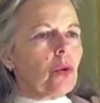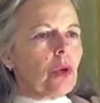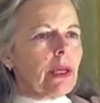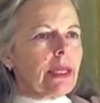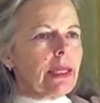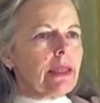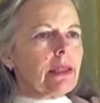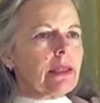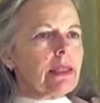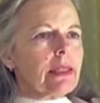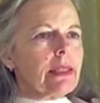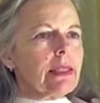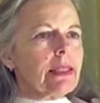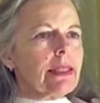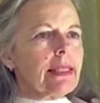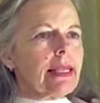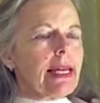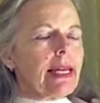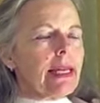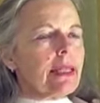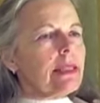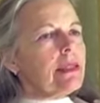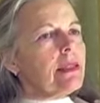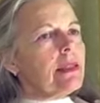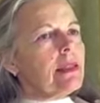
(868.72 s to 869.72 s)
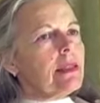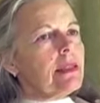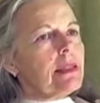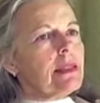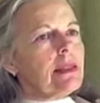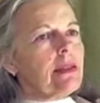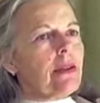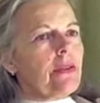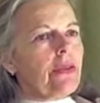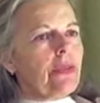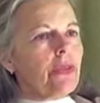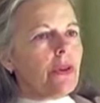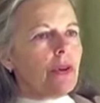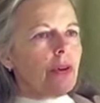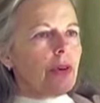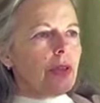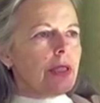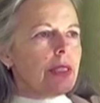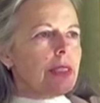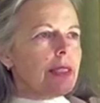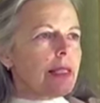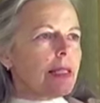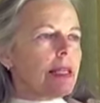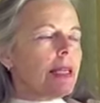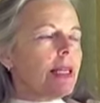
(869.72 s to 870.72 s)
what it states is that there
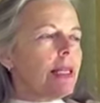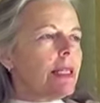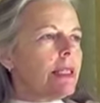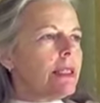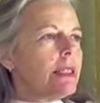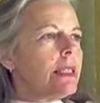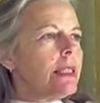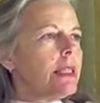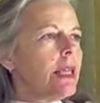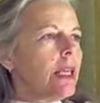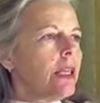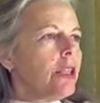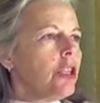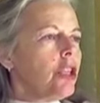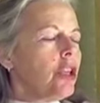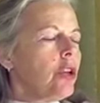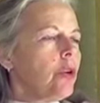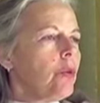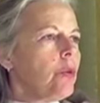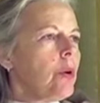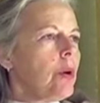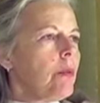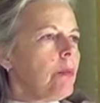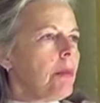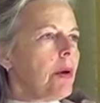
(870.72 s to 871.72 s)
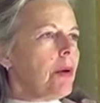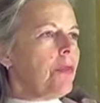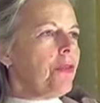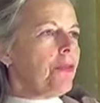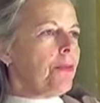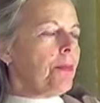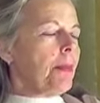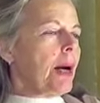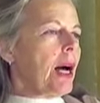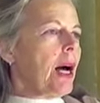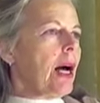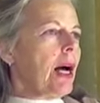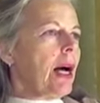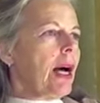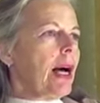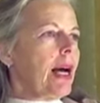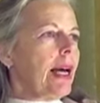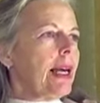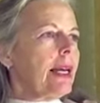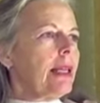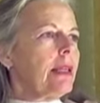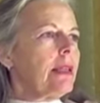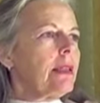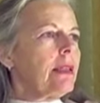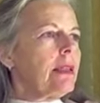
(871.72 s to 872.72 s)
is a continuum of
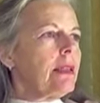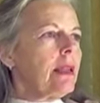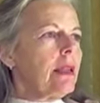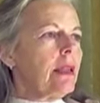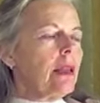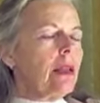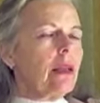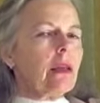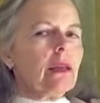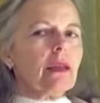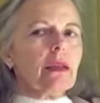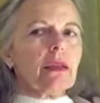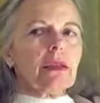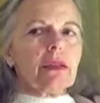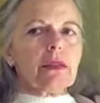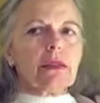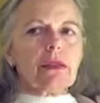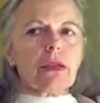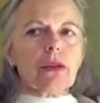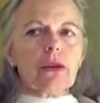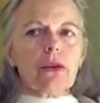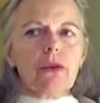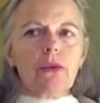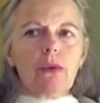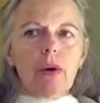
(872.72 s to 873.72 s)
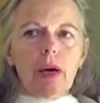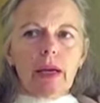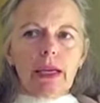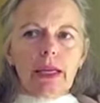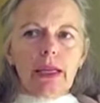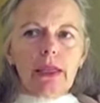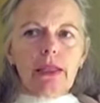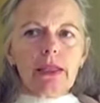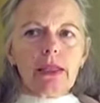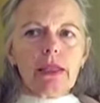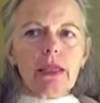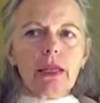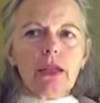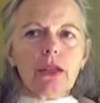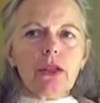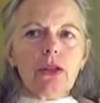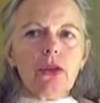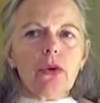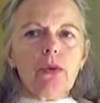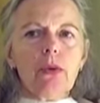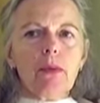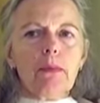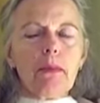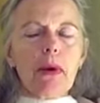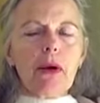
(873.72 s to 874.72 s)
mind. So a
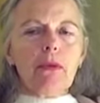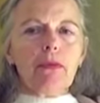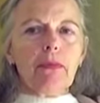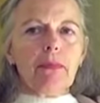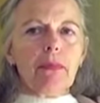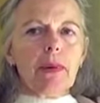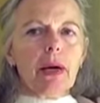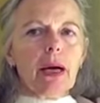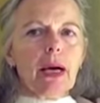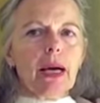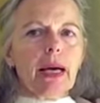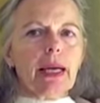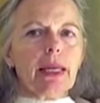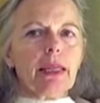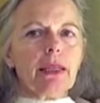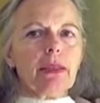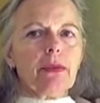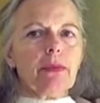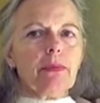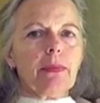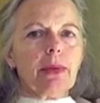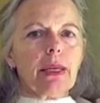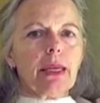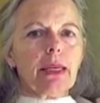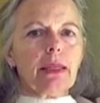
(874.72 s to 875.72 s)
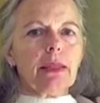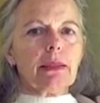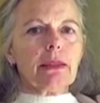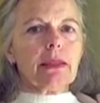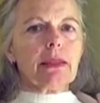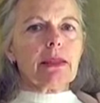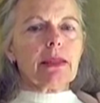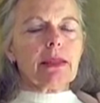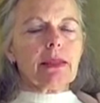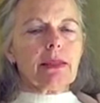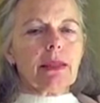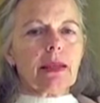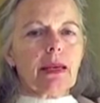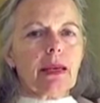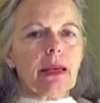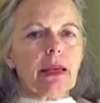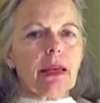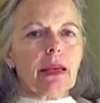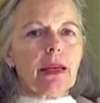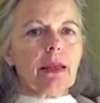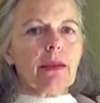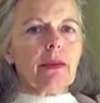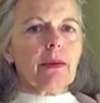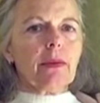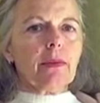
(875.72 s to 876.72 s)
continuum of mind means
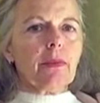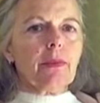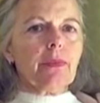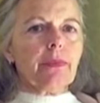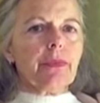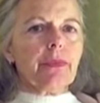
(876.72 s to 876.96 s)
that